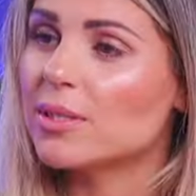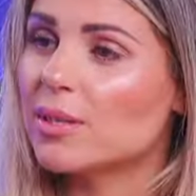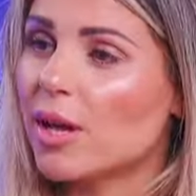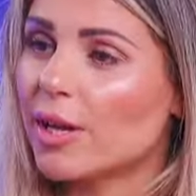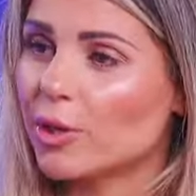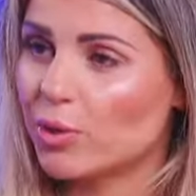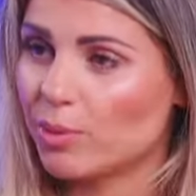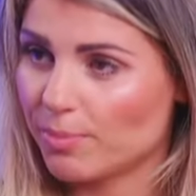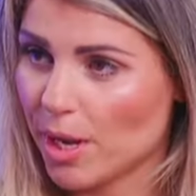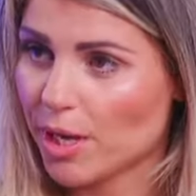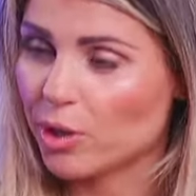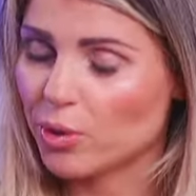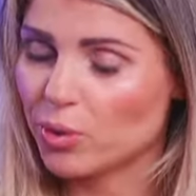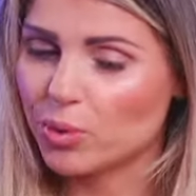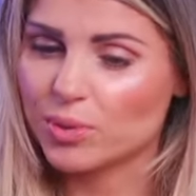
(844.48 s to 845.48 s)
like
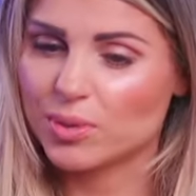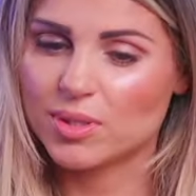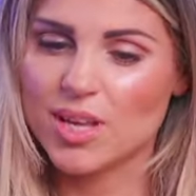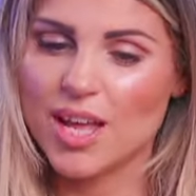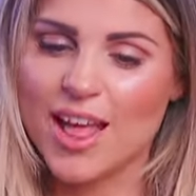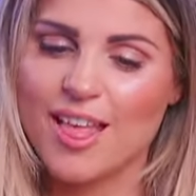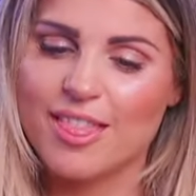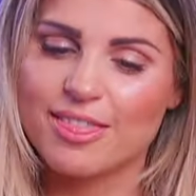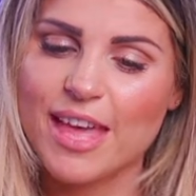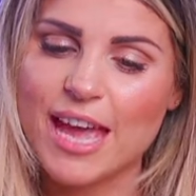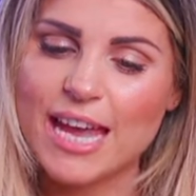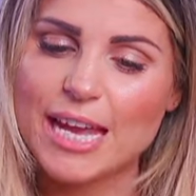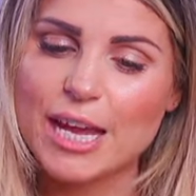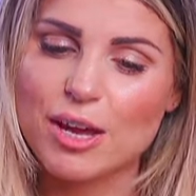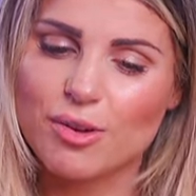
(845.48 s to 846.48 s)
yours,
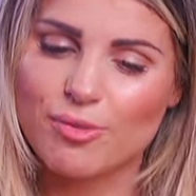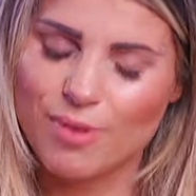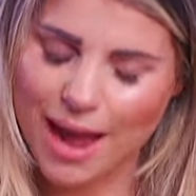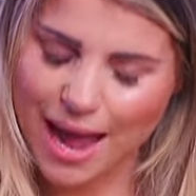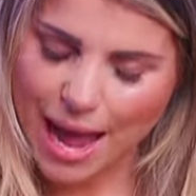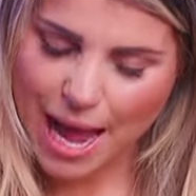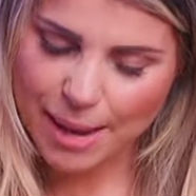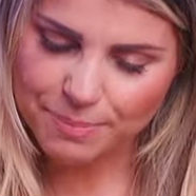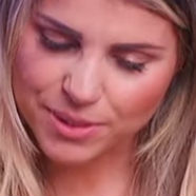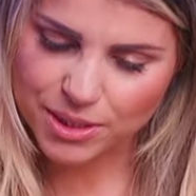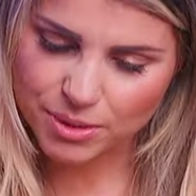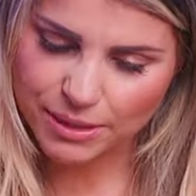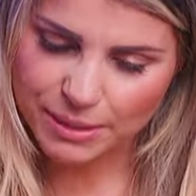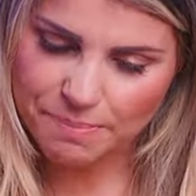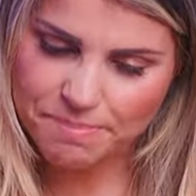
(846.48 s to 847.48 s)
they
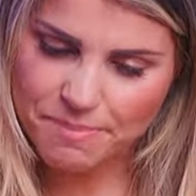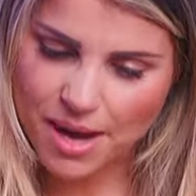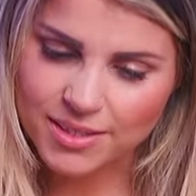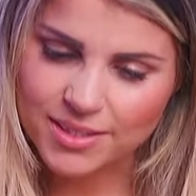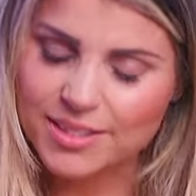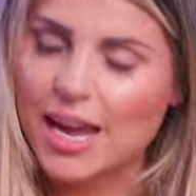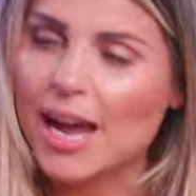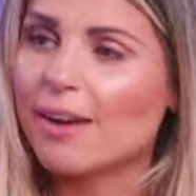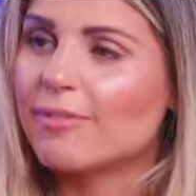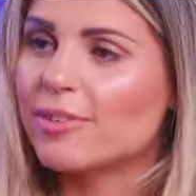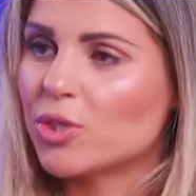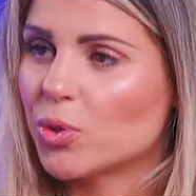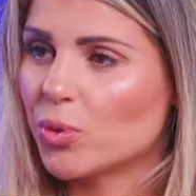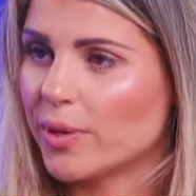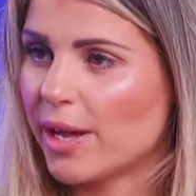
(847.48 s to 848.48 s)
absolutely must have a
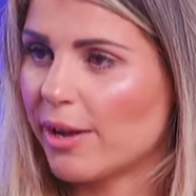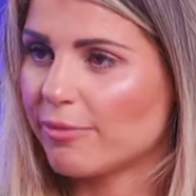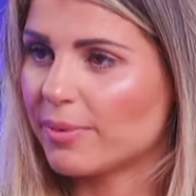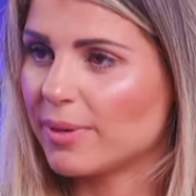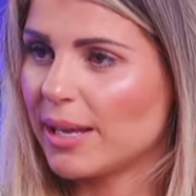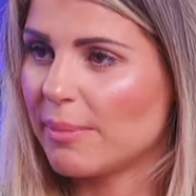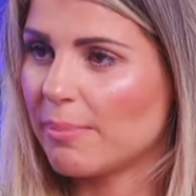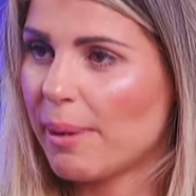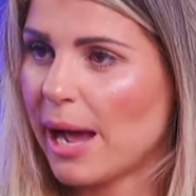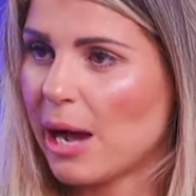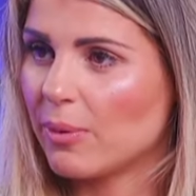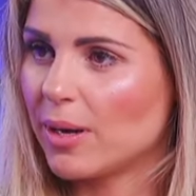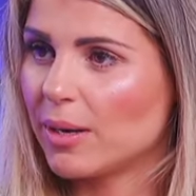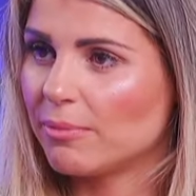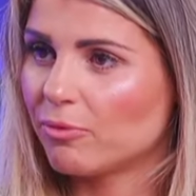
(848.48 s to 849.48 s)
Tory government in
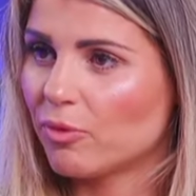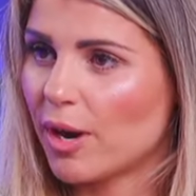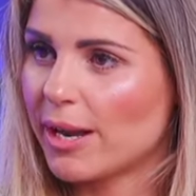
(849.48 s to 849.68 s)
power, right?